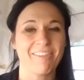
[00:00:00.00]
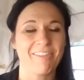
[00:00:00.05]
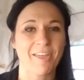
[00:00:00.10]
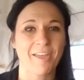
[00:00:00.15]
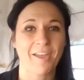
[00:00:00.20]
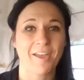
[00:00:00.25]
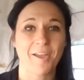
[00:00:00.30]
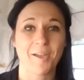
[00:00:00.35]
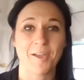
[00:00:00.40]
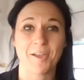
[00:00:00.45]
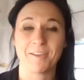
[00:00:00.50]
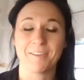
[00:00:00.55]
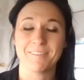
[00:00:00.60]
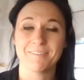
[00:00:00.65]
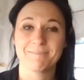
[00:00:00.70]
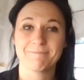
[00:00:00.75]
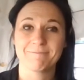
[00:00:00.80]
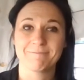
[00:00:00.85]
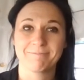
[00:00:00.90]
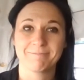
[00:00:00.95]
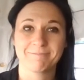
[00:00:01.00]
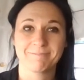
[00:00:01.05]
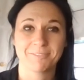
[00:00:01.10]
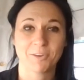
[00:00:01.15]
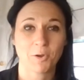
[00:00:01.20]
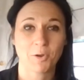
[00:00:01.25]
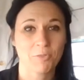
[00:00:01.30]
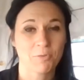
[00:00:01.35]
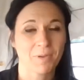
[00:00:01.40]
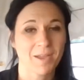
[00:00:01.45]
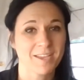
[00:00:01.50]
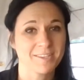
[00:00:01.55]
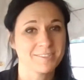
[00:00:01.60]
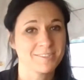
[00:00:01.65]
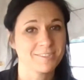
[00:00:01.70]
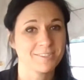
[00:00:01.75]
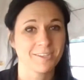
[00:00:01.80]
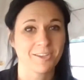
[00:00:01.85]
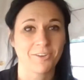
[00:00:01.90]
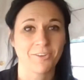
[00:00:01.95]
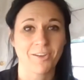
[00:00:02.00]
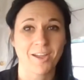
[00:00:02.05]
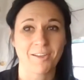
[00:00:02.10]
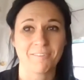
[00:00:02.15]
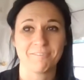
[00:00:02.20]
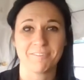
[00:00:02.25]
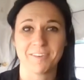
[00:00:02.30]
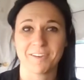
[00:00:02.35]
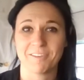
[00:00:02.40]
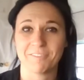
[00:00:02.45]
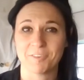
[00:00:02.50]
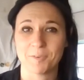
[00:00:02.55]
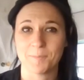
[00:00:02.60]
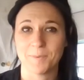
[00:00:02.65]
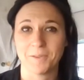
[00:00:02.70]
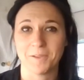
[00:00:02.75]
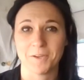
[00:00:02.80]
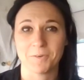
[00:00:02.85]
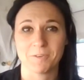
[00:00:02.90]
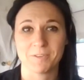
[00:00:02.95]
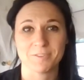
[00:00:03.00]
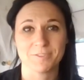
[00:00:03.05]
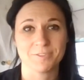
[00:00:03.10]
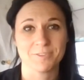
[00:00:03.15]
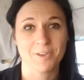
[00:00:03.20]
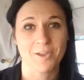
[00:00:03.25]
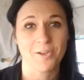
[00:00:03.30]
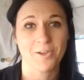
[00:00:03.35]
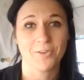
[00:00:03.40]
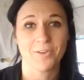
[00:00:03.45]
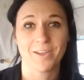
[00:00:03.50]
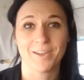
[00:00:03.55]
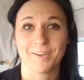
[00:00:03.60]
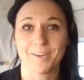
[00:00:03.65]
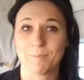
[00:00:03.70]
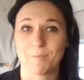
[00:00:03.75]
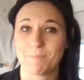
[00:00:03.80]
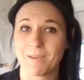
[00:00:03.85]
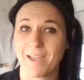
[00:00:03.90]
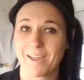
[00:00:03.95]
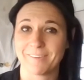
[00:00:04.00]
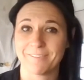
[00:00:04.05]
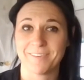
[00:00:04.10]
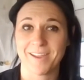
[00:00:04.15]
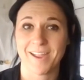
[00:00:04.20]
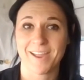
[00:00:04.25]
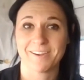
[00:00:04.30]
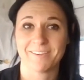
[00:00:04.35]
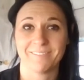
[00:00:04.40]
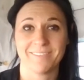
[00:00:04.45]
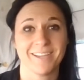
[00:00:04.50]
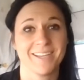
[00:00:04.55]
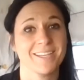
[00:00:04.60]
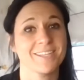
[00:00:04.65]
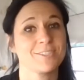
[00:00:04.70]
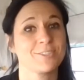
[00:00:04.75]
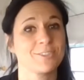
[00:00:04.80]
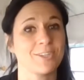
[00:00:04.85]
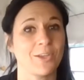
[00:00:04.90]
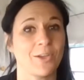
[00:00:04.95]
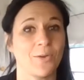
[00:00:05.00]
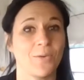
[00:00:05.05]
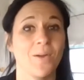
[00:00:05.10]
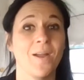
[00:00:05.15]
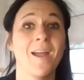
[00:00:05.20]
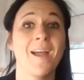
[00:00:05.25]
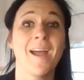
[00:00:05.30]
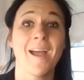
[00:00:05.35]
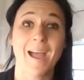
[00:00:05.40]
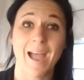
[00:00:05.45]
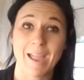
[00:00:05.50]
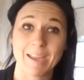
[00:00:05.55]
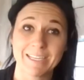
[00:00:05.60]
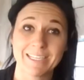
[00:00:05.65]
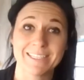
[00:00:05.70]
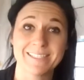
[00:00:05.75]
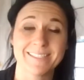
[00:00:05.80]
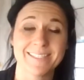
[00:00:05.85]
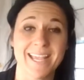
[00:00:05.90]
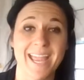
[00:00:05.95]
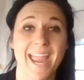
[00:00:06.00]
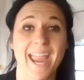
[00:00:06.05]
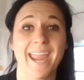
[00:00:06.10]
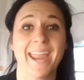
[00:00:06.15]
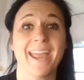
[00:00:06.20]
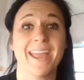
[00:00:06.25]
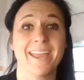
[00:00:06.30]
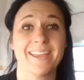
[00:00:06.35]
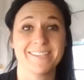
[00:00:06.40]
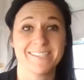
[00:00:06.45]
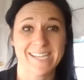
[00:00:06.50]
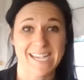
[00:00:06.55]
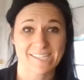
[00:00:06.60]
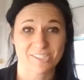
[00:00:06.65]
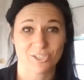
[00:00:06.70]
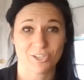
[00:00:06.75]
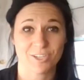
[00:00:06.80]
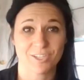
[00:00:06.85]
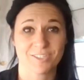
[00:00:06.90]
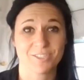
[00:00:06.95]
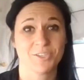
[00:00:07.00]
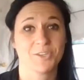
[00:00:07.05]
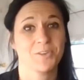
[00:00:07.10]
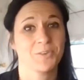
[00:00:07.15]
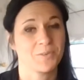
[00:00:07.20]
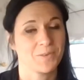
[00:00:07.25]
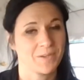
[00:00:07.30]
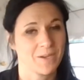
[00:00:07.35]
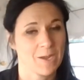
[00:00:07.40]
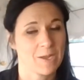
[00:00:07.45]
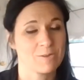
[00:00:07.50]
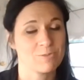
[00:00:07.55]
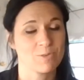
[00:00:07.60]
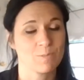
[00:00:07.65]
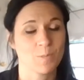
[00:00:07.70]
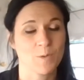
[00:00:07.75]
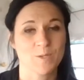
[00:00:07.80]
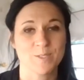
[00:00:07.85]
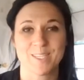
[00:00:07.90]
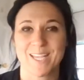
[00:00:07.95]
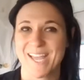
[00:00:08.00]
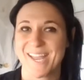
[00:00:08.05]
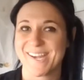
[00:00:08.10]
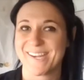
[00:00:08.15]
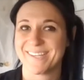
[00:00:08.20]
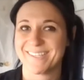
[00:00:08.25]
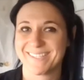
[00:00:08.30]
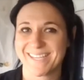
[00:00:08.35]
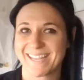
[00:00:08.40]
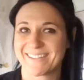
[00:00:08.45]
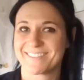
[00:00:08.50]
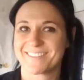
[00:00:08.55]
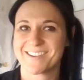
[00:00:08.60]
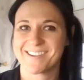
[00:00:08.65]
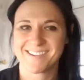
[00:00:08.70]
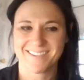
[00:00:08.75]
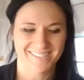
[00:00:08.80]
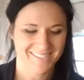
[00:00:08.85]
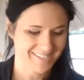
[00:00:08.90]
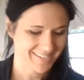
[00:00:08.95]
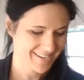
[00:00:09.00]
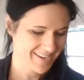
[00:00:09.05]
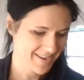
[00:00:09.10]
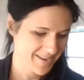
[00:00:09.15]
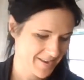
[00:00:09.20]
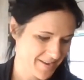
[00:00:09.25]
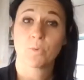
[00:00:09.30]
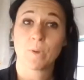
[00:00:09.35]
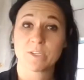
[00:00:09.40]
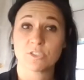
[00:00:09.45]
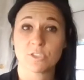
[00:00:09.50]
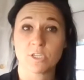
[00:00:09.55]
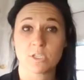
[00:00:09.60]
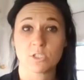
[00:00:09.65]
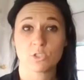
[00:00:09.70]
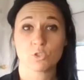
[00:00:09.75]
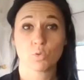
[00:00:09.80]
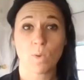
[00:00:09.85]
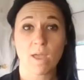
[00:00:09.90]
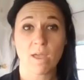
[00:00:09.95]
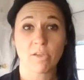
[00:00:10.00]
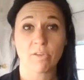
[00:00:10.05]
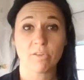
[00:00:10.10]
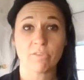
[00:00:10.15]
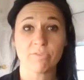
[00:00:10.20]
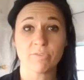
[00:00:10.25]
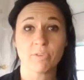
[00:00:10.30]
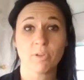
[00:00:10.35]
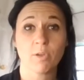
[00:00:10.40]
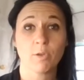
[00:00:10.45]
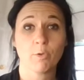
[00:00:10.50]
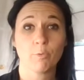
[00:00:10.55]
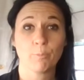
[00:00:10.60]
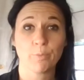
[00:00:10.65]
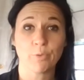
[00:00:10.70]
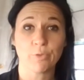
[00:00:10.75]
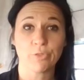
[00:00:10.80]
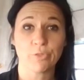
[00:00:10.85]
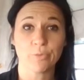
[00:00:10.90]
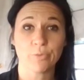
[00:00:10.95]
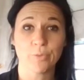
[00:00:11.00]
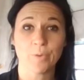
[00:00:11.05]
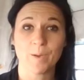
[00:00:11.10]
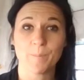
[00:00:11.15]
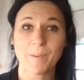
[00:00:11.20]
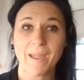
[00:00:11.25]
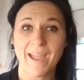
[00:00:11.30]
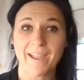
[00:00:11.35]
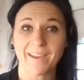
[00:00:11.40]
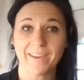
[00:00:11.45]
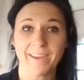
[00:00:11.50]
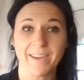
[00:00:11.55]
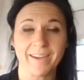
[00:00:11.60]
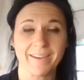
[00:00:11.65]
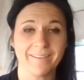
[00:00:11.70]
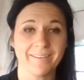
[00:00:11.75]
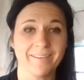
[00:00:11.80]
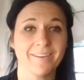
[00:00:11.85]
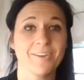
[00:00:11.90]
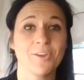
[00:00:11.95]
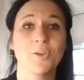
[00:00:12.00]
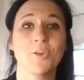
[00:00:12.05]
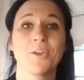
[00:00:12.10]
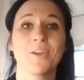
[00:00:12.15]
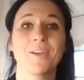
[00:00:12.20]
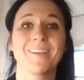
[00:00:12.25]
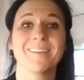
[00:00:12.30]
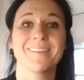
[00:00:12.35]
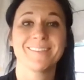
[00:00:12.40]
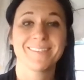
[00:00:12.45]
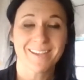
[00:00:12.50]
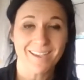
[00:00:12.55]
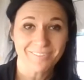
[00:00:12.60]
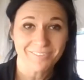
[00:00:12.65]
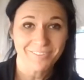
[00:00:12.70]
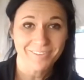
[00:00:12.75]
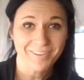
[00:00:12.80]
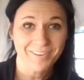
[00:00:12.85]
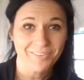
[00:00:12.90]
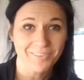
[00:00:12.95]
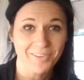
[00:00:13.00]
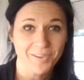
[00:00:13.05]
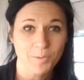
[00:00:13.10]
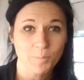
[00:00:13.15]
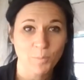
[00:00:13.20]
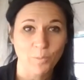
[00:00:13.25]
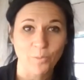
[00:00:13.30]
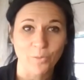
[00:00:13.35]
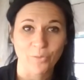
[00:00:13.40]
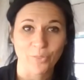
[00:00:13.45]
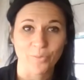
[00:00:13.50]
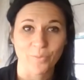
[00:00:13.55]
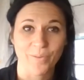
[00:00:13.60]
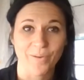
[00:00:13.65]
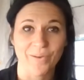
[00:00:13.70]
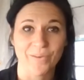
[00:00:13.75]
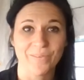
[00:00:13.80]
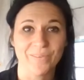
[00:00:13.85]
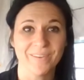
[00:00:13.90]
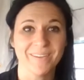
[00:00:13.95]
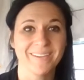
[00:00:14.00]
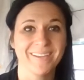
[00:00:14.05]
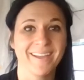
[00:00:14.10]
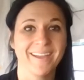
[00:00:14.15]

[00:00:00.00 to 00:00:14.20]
the Northwest, so I'm very familiar with snow, and I'm not a fan of it, so I'm going to say desert, 100% desert. Question 12, pull through or back in? Definitely a pull through.